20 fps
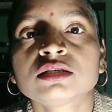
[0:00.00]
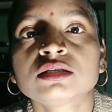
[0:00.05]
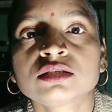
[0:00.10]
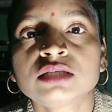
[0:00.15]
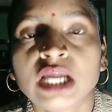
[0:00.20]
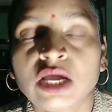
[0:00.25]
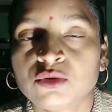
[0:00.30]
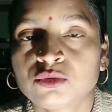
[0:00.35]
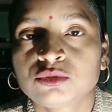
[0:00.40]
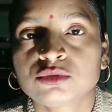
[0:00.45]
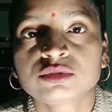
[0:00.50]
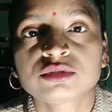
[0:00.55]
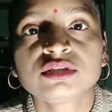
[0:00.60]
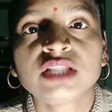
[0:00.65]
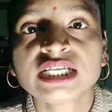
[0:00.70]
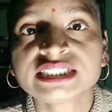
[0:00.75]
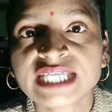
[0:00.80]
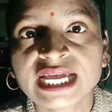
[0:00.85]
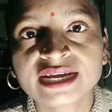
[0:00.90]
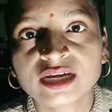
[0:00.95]
Now,
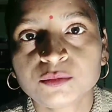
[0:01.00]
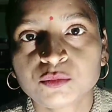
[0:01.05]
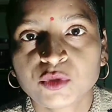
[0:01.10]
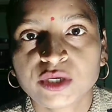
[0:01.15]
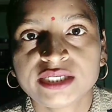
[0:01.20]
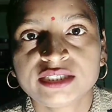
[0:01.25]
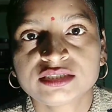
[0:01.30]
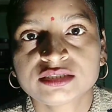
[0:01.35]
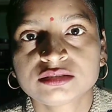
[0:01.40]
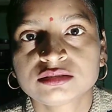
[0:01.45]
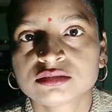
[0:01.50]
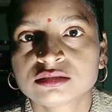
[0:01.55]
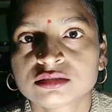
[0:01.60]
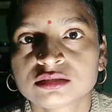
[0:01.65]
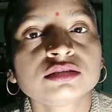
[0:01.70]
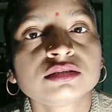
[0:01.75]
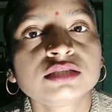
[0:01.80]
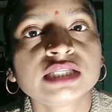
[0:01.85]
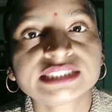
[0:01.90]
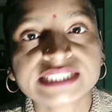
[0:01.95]
the second point.
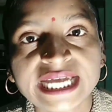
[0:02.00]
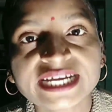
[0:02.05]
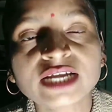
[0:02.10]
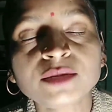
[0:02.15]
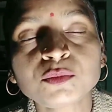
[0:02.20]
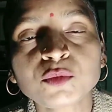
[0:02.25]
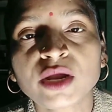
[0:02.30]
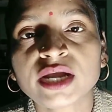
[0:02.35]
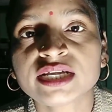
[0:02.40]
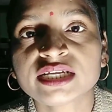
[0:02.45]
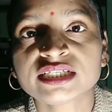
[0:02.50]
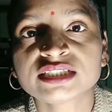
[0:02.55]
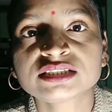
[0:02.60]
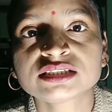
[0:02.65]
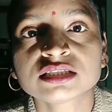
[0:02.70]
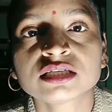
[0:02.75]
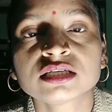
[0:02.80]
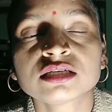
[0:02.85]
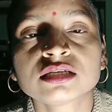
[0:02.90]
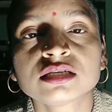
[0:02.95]
The second point is